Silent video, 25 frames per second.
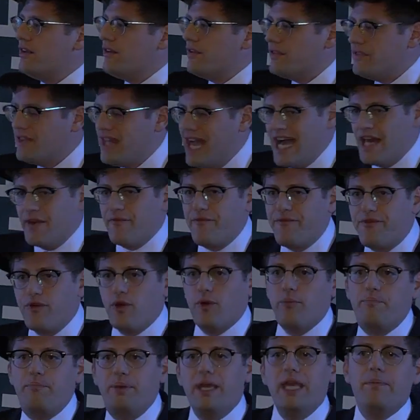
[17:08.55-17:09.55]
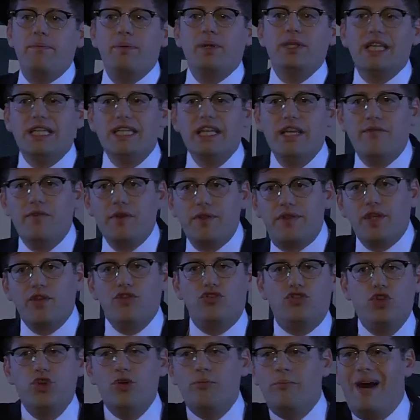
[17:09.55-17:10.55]
non-frum people that live within
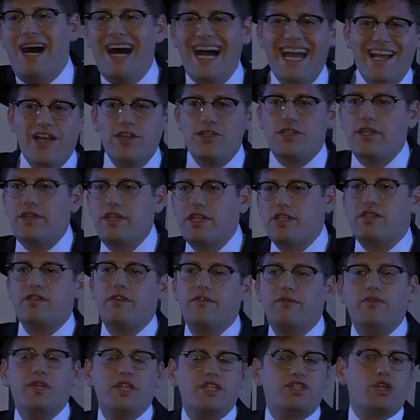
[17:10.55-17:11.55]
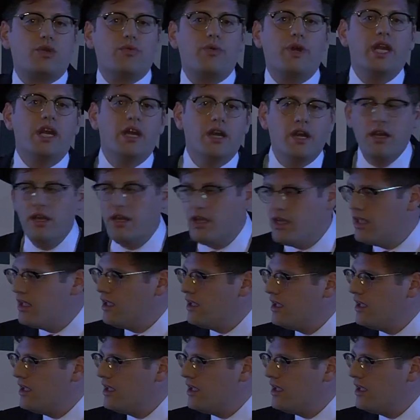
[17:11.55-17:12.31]
2 miles of this arena